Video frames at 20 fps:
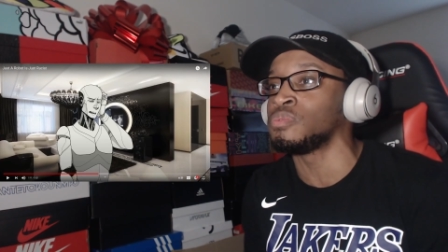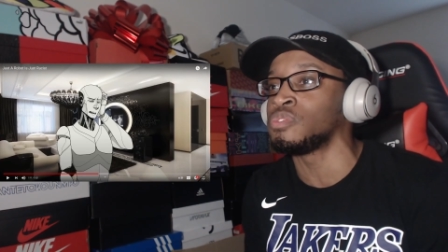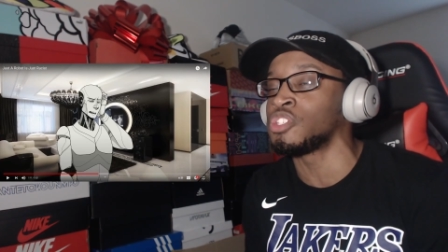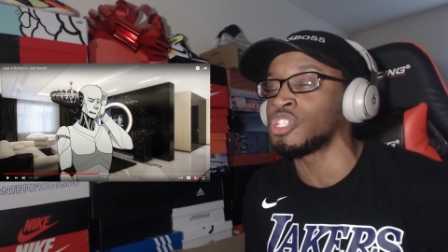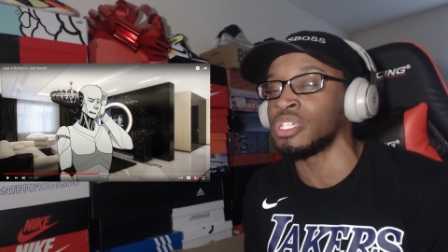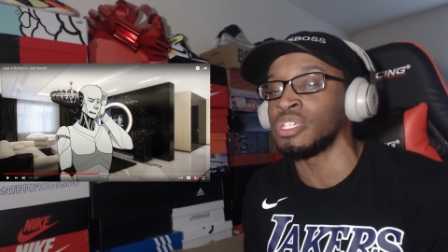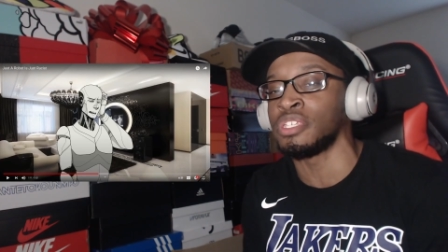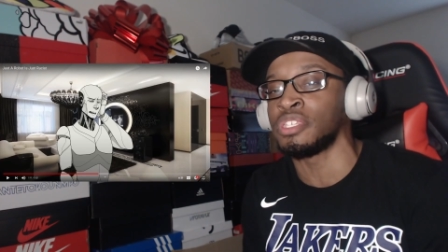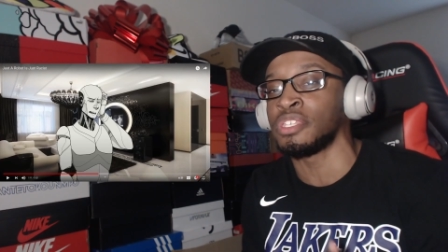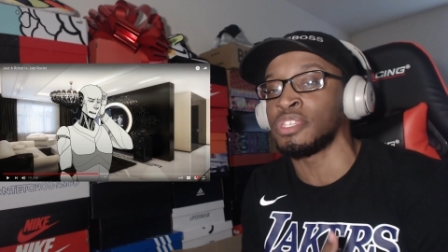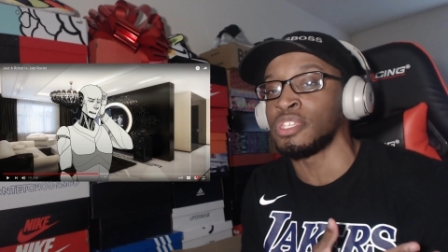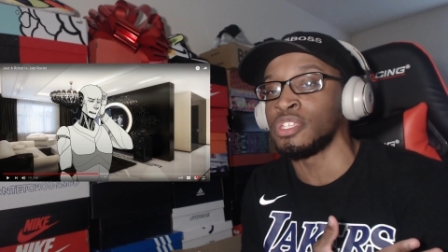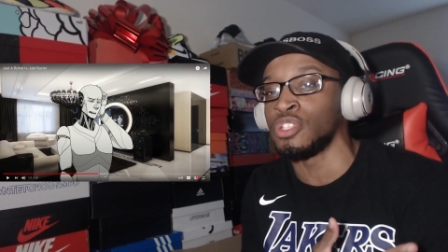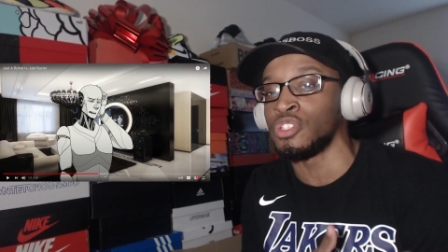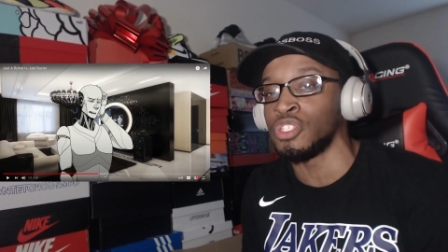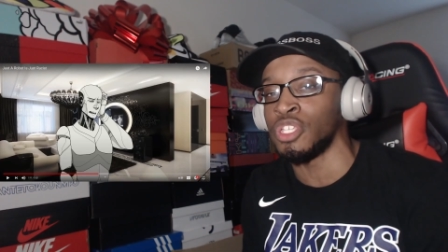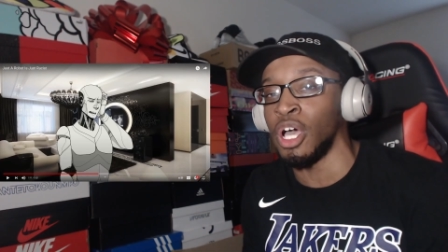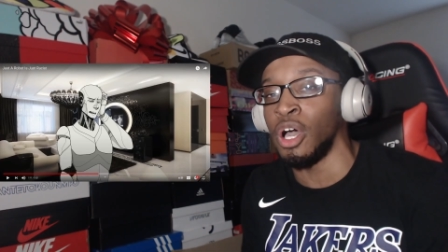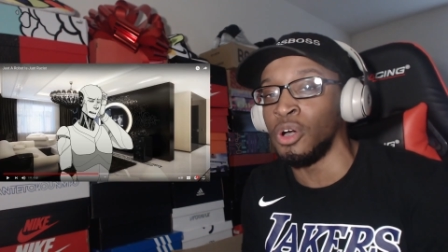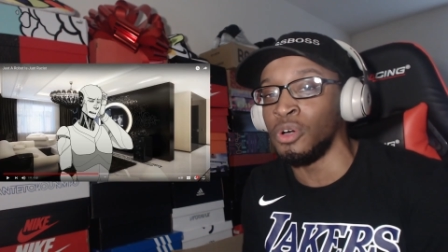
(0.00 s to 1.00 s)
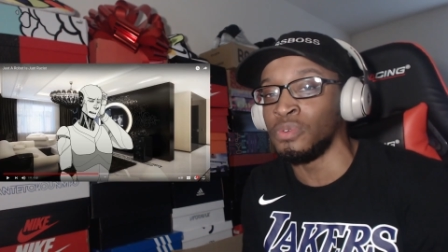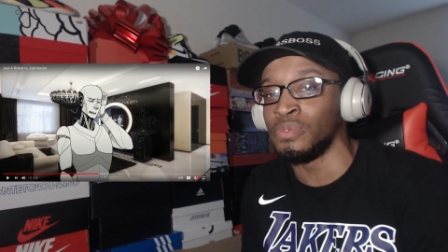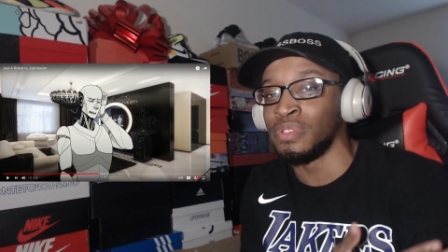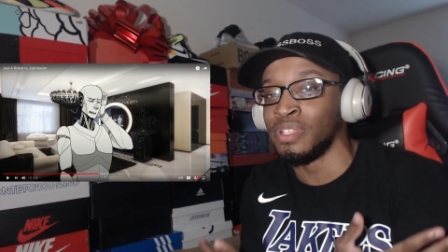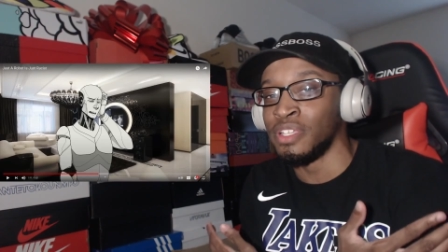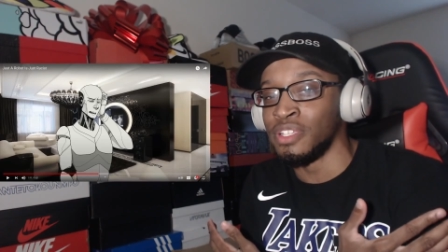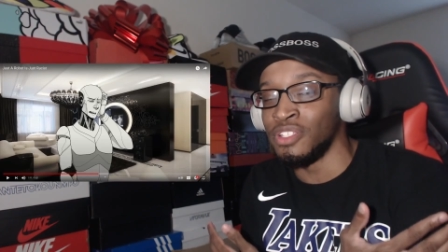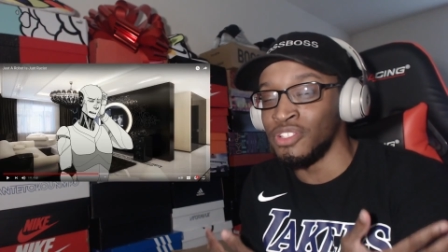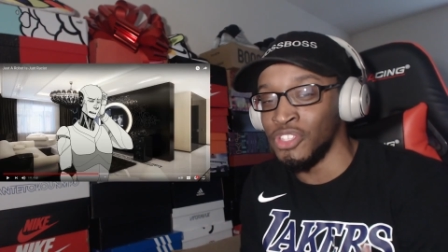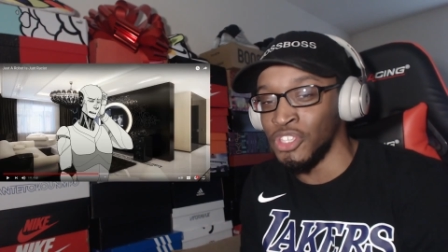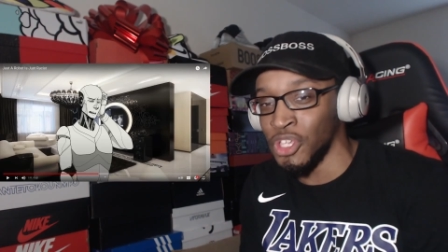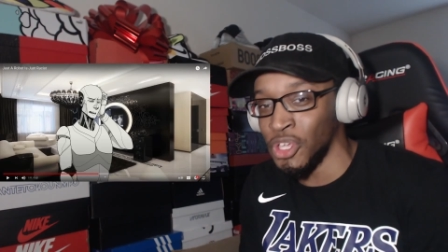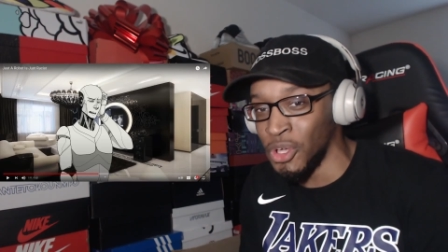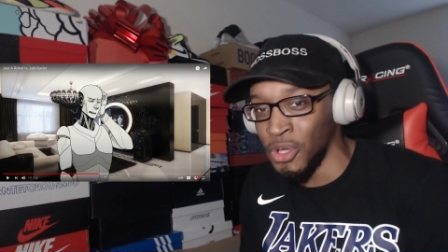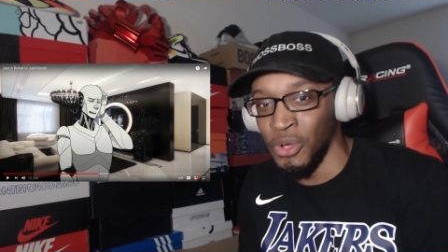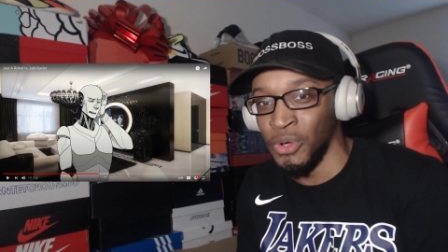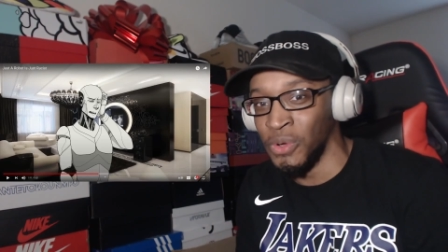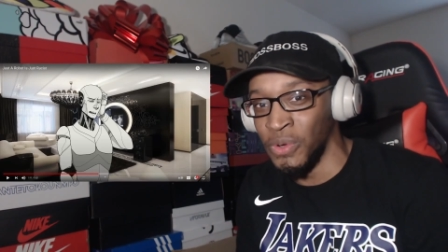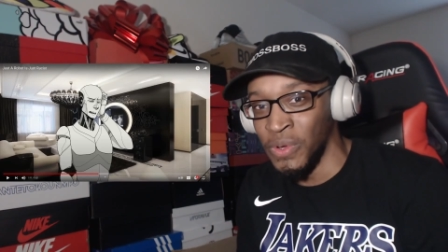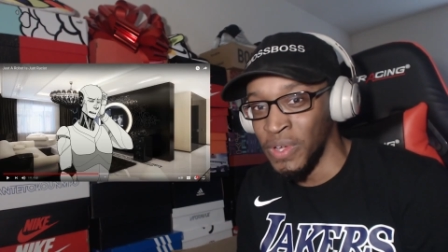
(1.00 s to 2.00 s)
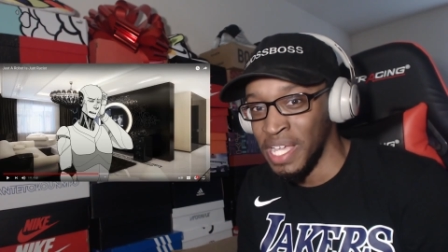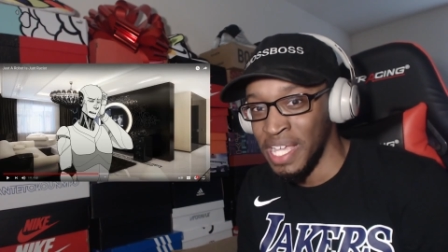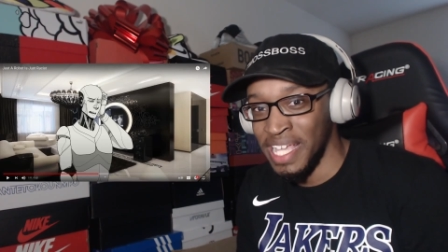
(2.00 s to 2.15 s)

just don't do